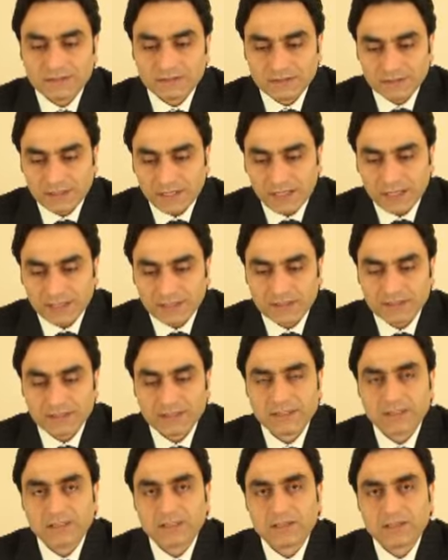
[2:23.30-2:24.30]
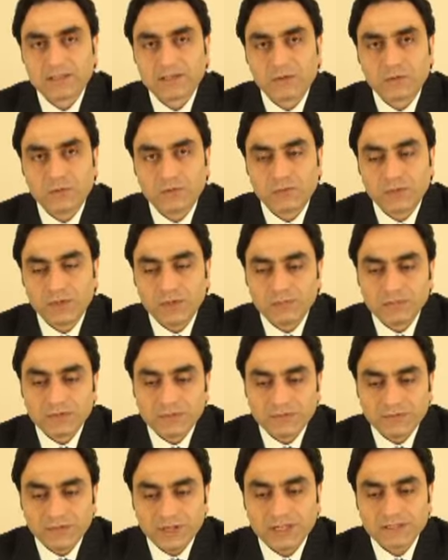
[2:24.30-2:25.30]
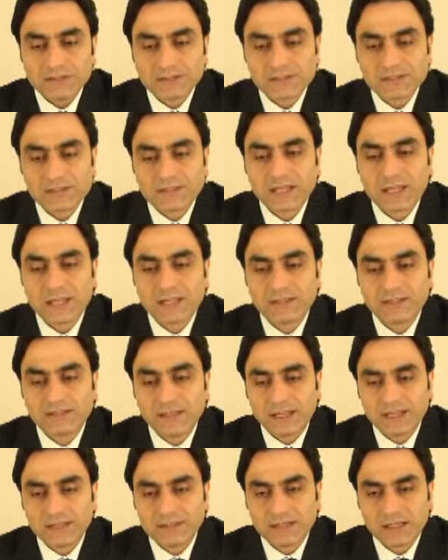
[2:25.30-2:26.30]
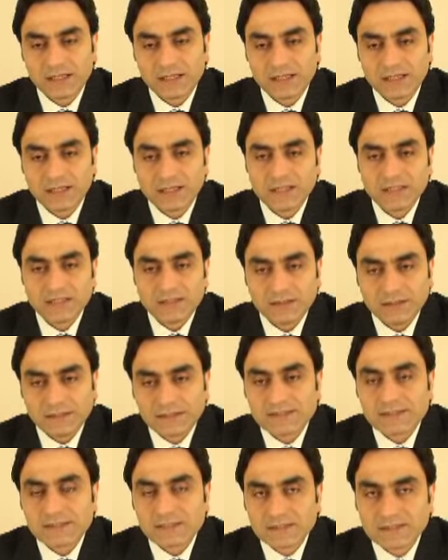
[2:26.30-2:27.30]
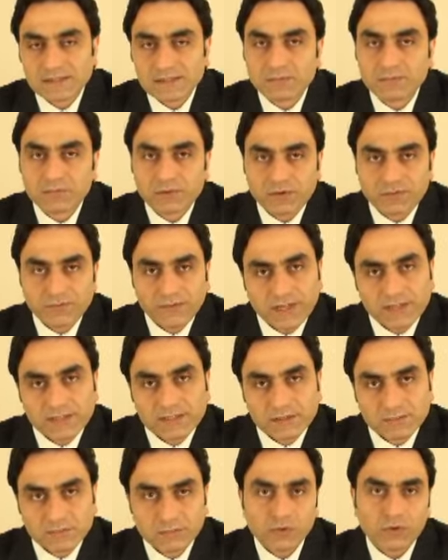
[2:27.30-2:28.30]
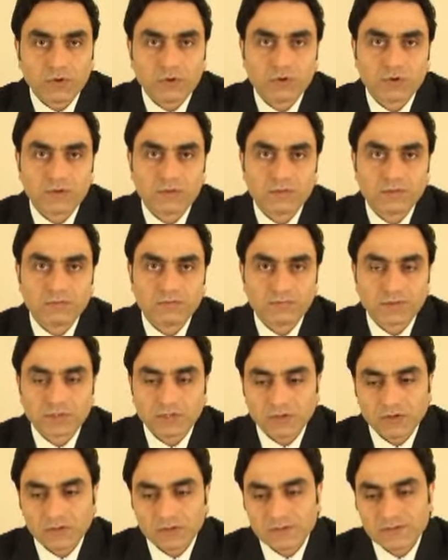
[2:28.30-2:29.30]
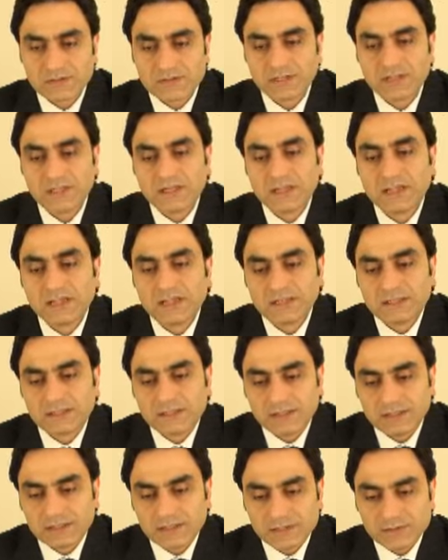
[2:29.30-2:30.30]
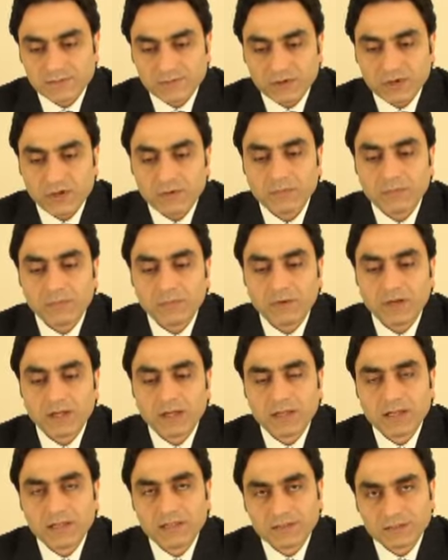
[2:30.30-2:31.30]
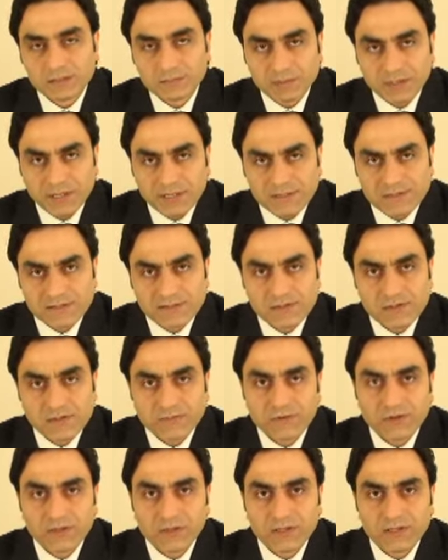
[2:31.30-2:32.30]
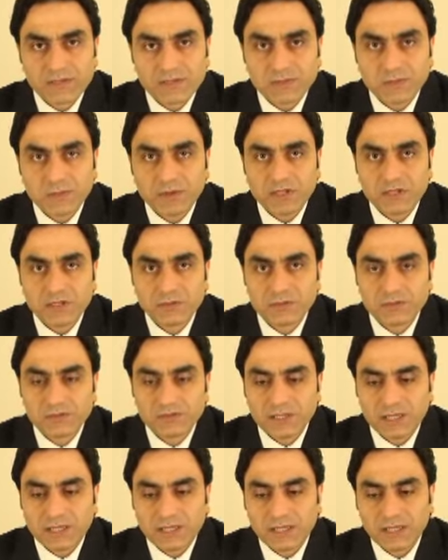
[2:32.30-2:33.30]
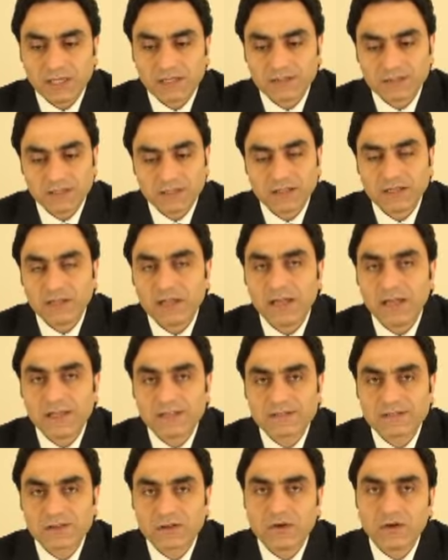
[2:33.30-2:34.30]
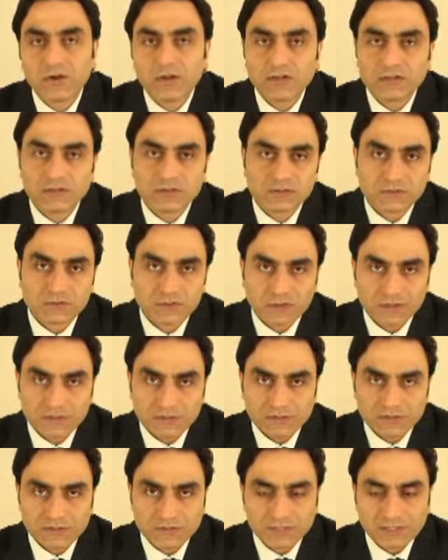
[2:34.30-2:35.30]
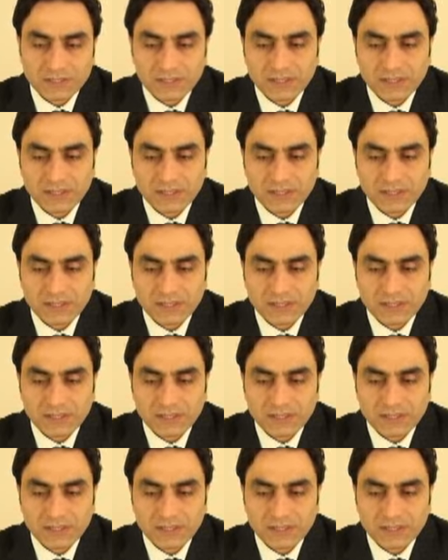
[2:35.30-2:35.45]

Then we, we understand that this is the perfect book because it's from the presence of Allah subhanahu wa ta'ala and Allah has all the knowledge.